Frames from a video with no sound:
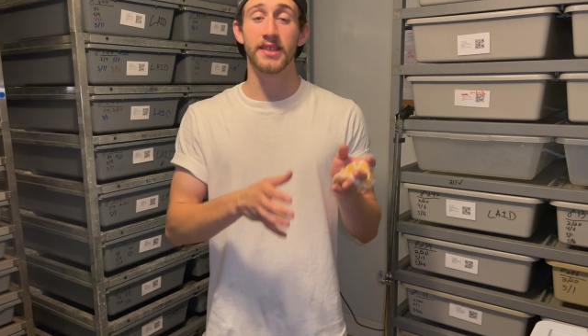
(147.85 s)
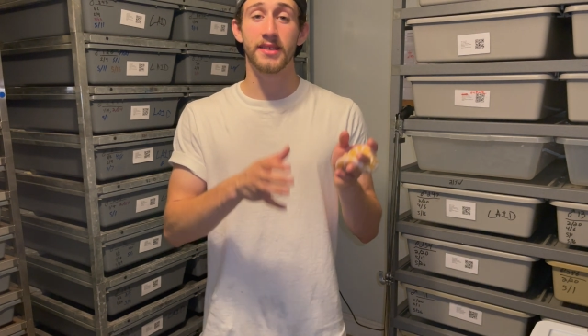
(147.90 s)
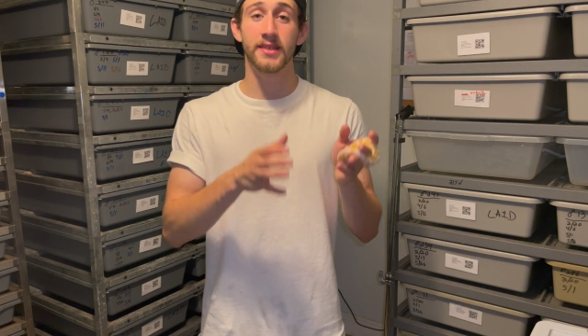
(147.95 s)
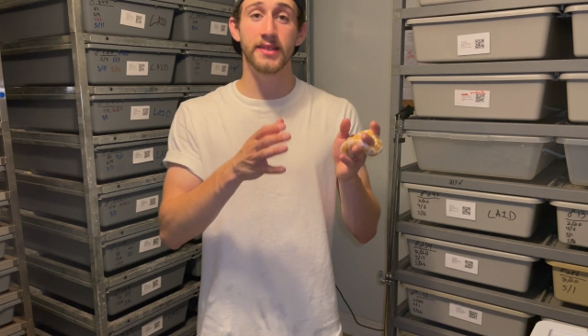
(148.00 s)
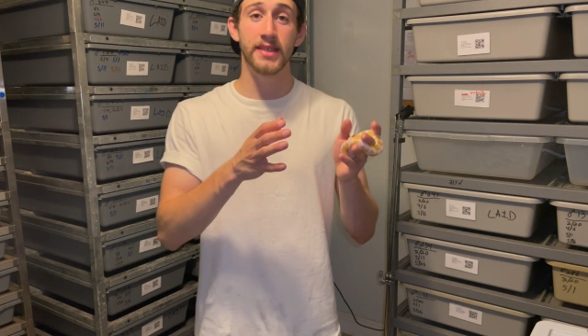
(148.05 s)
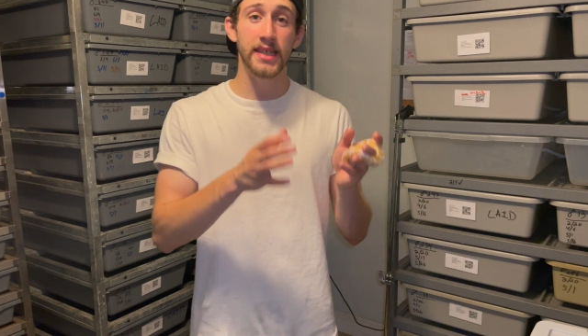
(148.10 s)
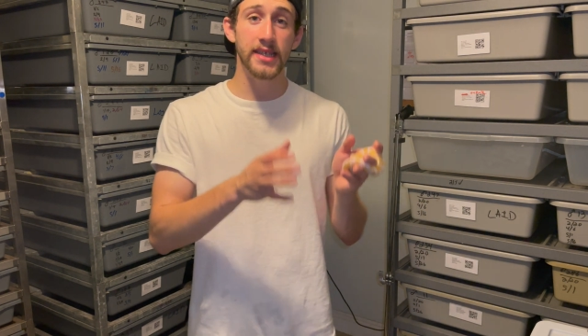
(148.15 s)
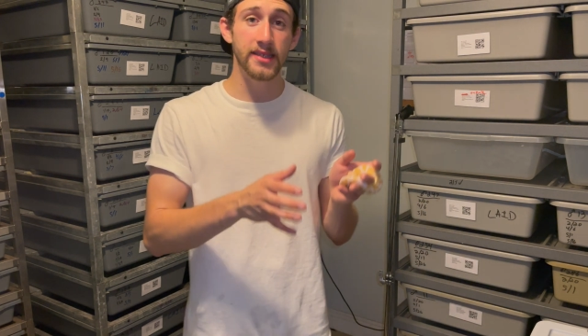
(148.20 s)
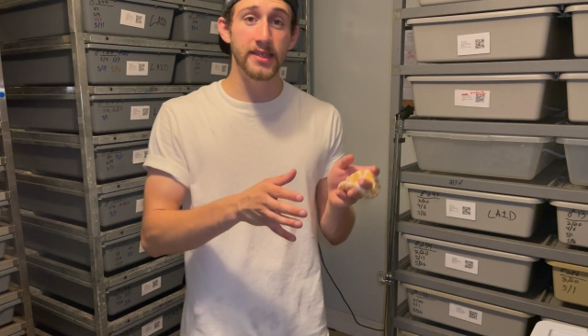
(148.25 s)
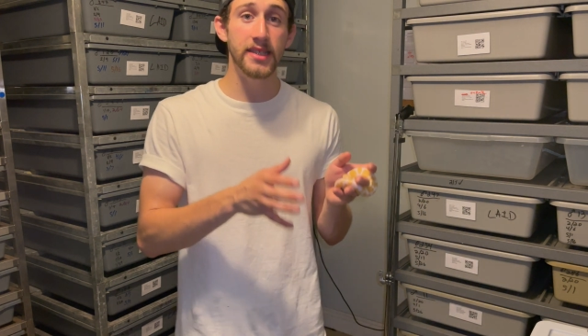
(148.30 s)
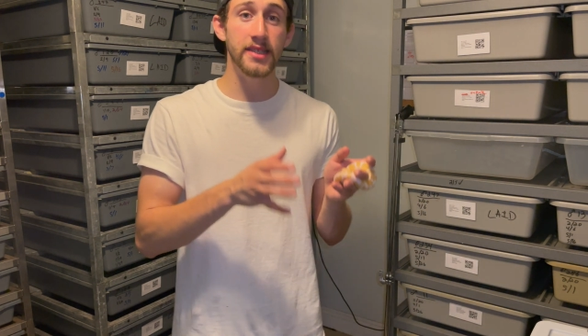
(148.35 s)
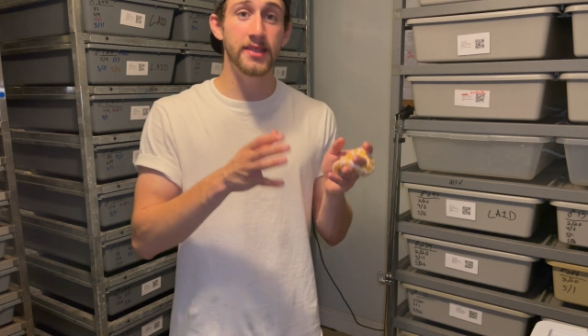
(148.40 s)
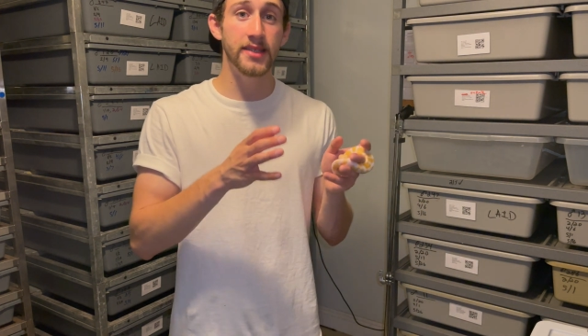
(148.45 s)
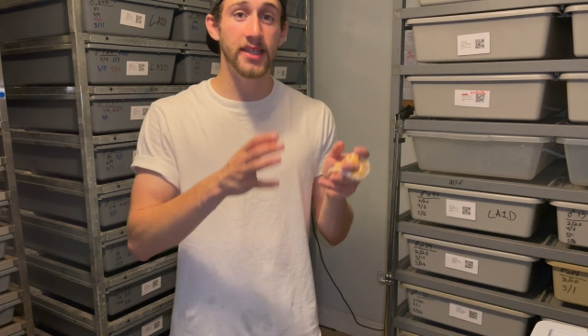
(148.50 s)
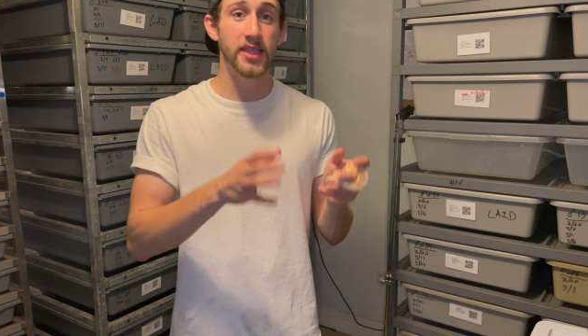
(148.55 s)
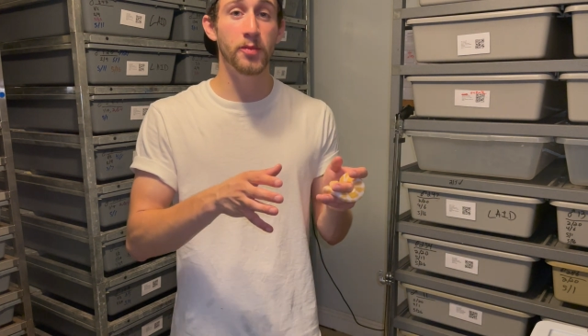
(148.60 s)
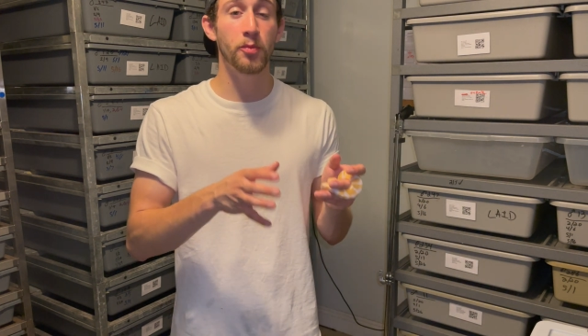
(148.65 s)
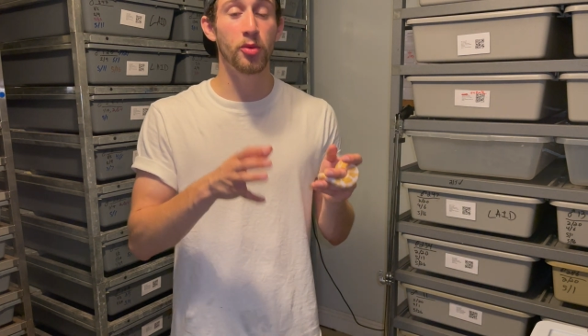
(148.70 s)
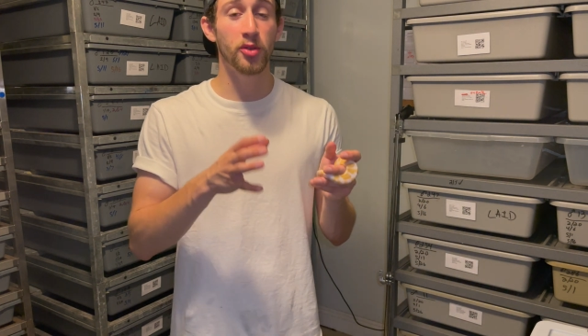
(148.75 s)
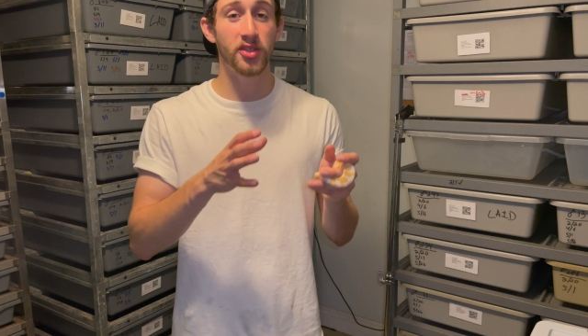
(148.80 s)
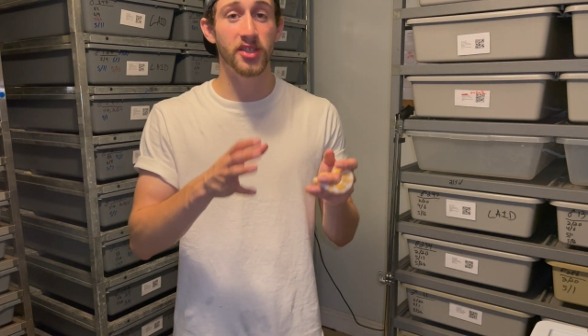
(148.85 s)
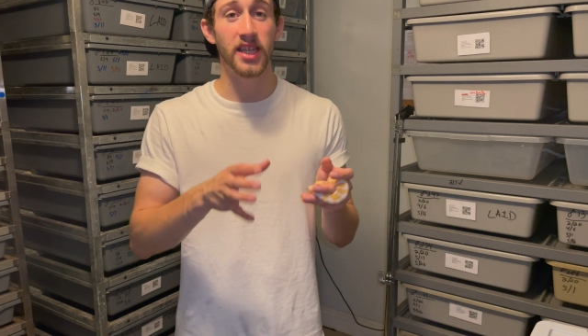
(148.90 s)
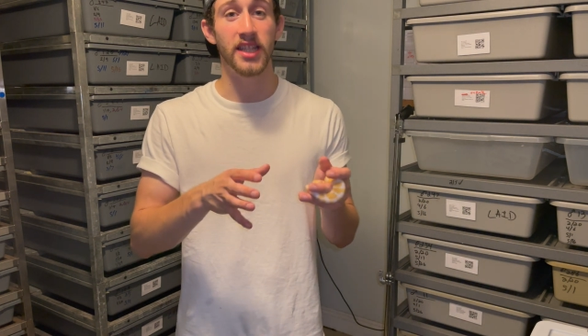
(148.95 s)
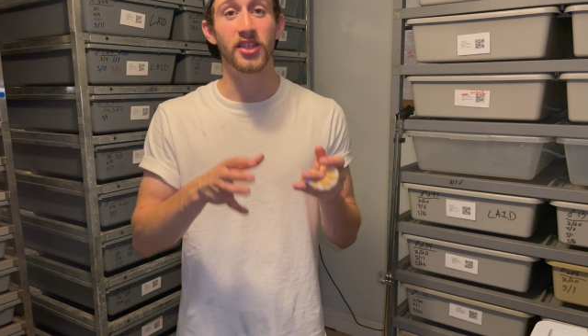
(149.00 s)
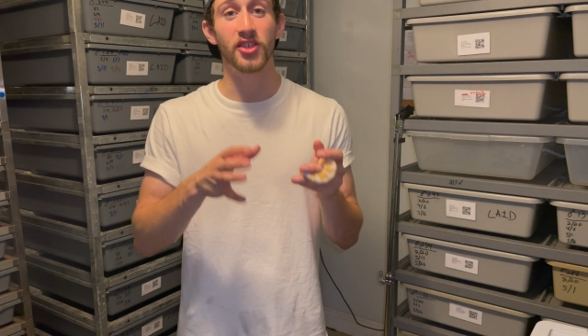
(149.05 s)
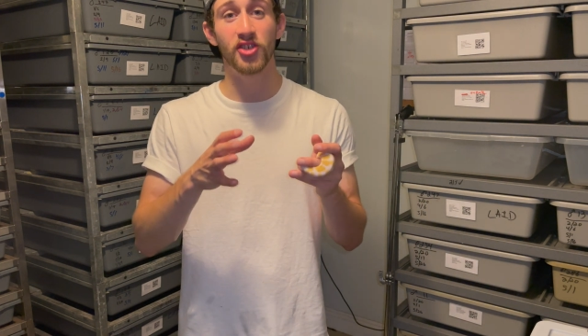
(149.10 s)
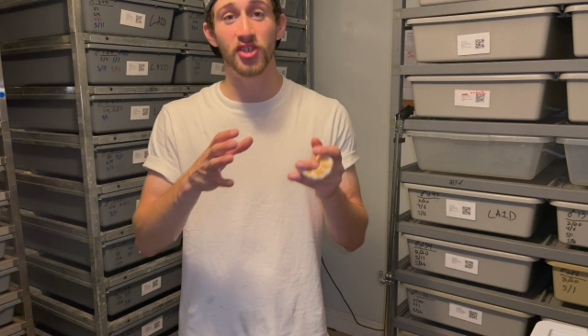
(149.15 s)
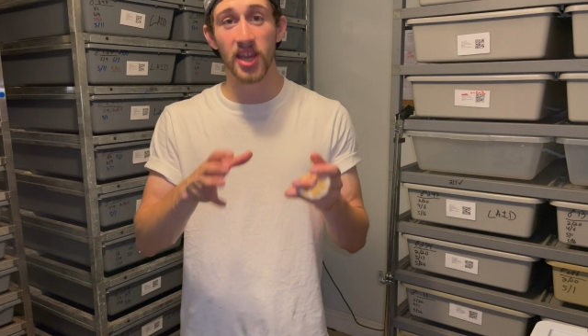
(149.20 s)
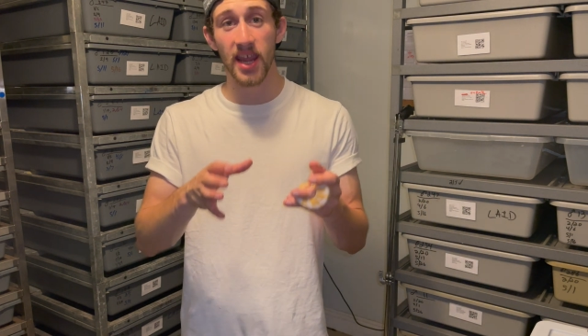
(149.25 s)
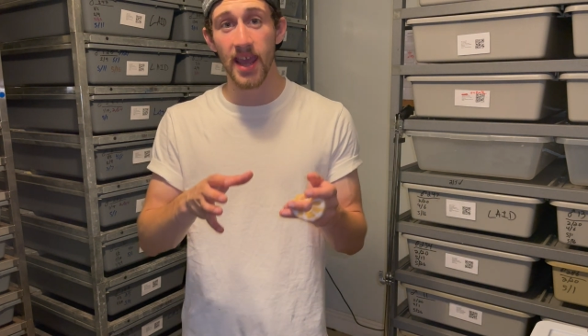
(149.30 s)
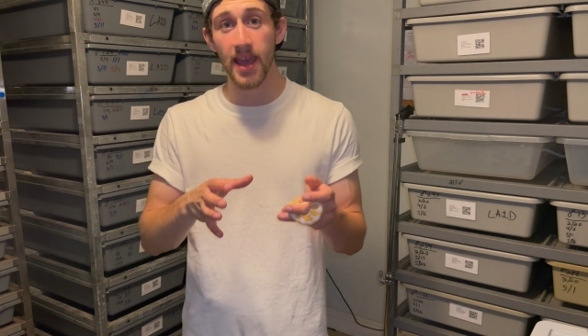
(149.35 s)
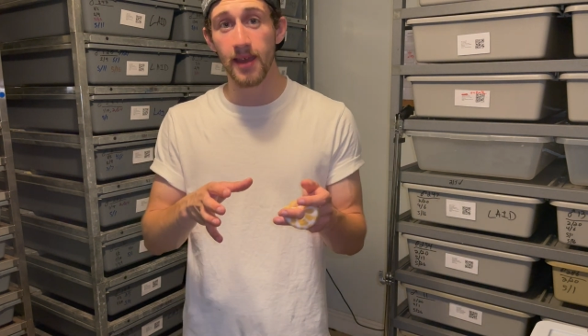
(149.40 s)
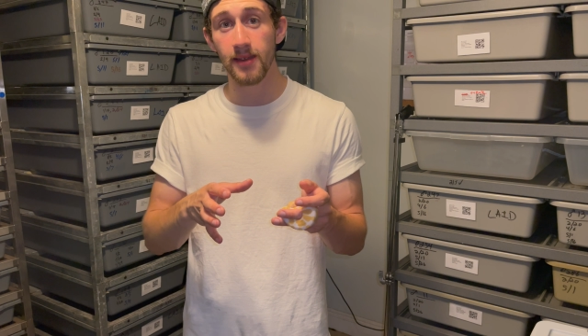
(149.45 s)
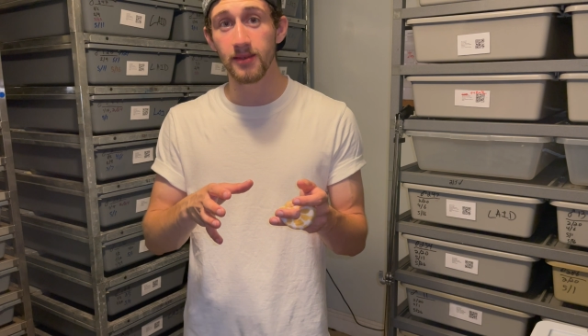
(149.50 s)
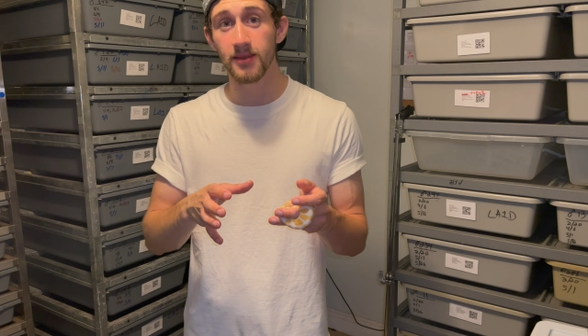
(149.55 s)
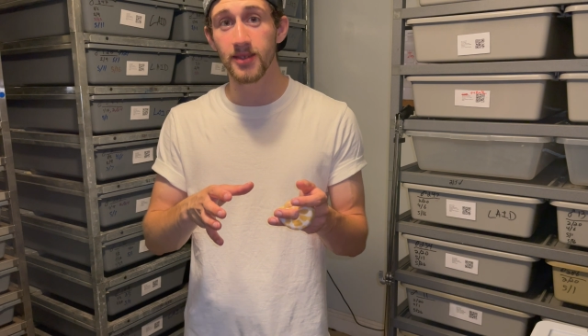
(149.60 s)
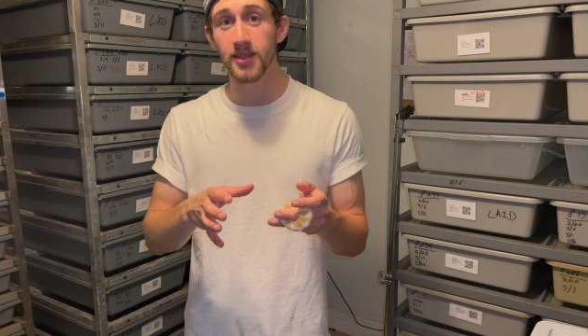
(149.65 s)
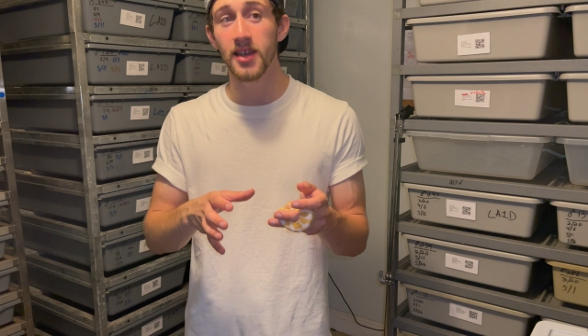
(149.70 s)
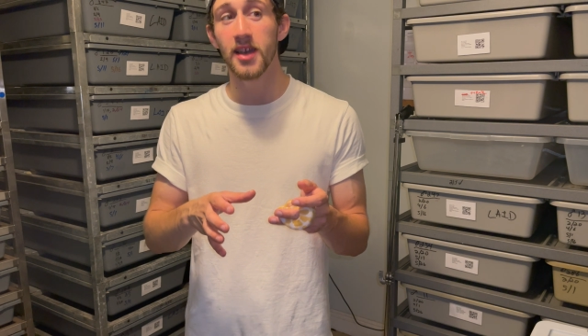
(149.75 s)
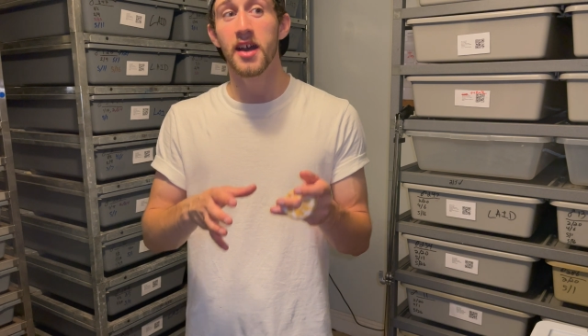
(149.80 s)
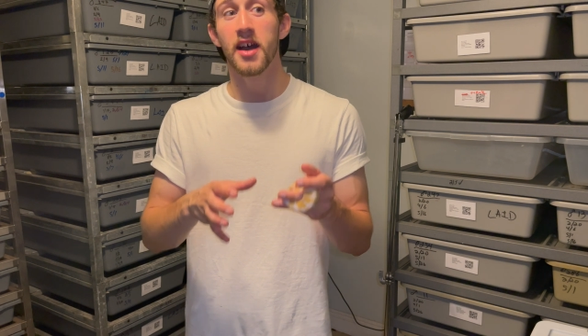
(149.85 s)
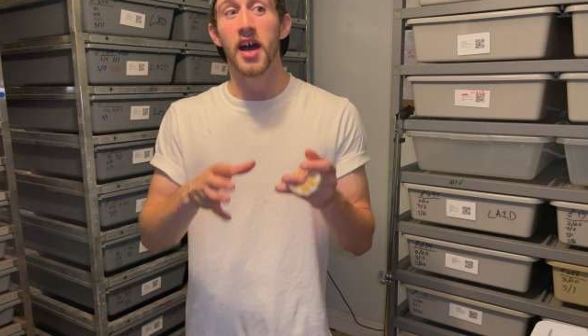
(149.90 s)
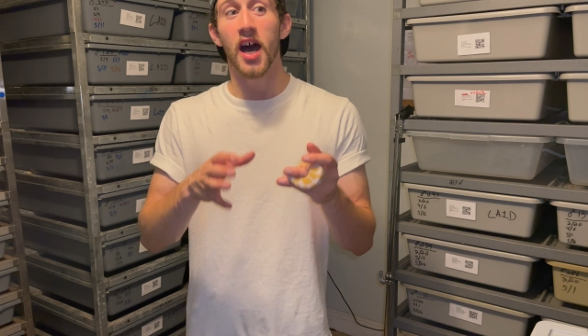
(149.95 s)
66% chance